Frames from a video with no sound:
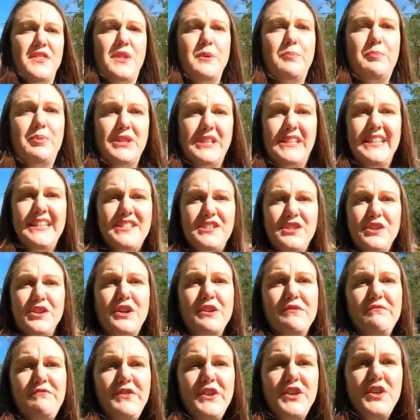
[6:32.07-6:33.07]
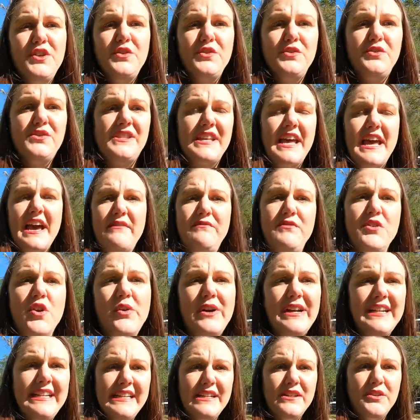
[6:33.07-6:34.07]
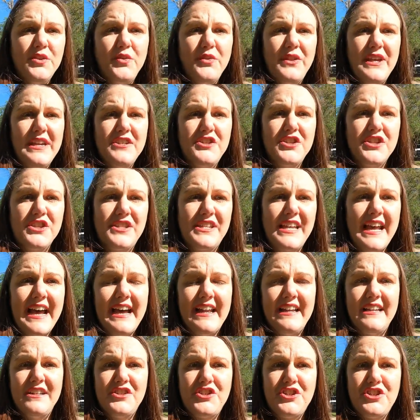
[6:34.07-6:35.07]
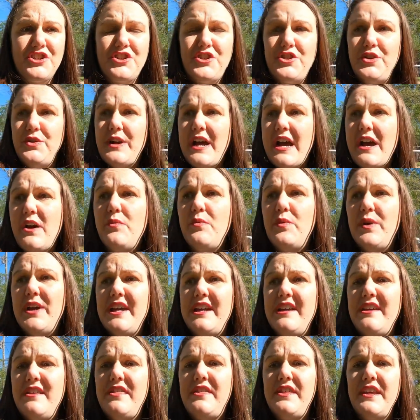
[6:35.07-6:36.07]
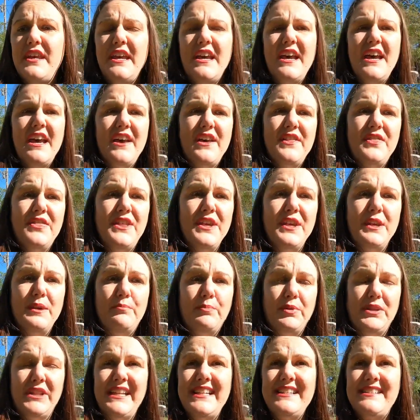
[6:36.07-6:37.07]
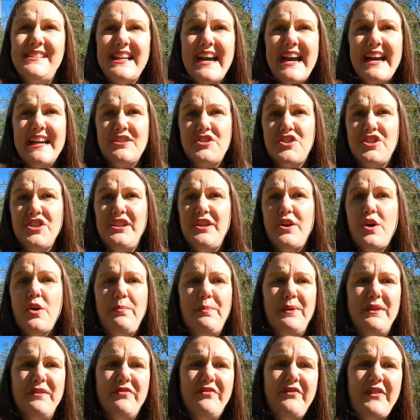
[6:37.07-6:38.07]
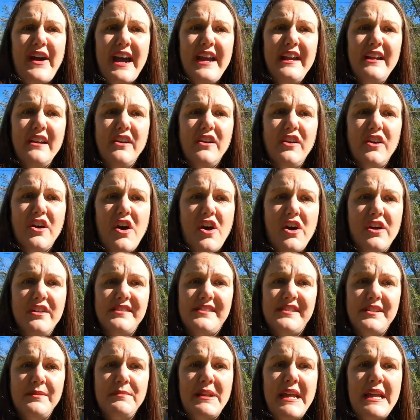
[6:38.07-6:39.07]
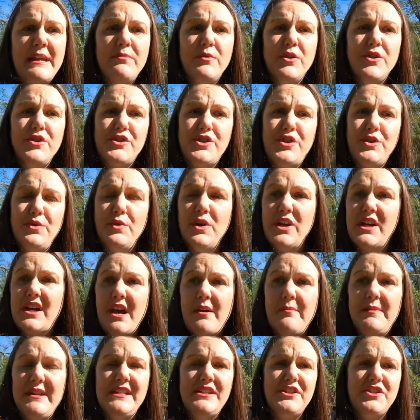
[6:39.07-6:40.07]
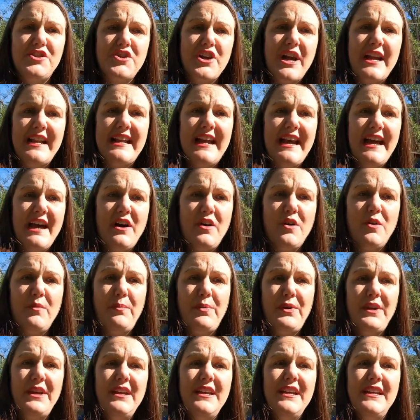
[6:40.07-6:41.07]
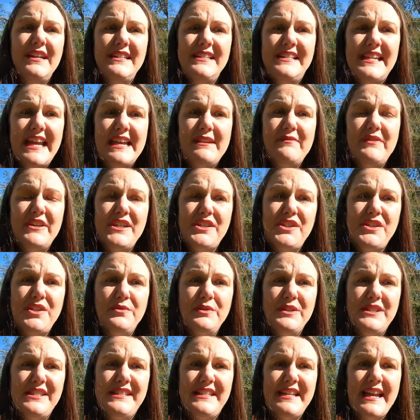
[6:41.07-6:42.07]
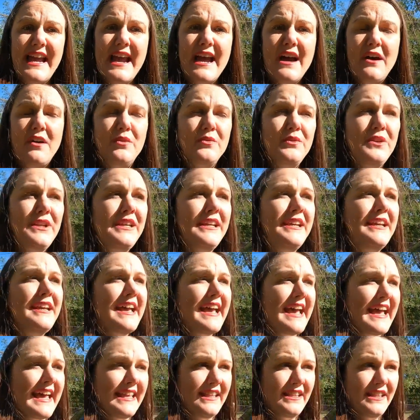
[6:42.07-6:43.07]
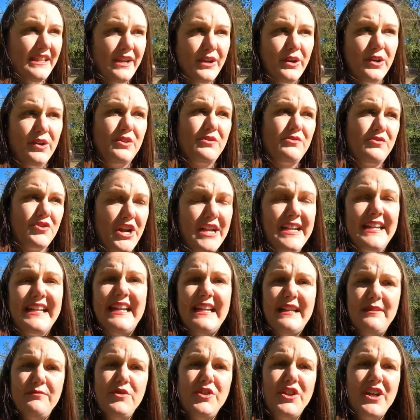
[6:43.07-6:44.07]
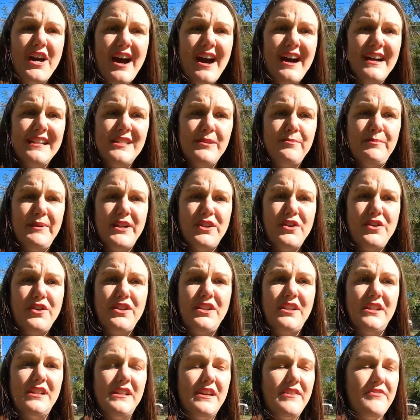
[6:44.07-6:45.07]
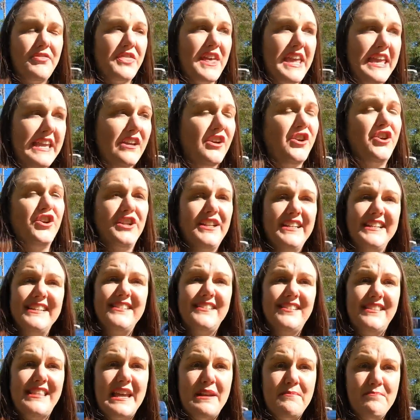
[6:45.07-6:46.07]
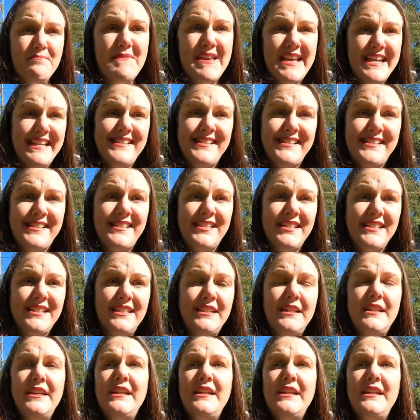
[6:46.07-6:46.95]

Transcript: The police are confused. They have no idea who they just had a shootout with the police actually opened fire on some neighbors who are coming to try to help Davis, who is down, and they're trying to get him to the hospital. Thank goodness they miss.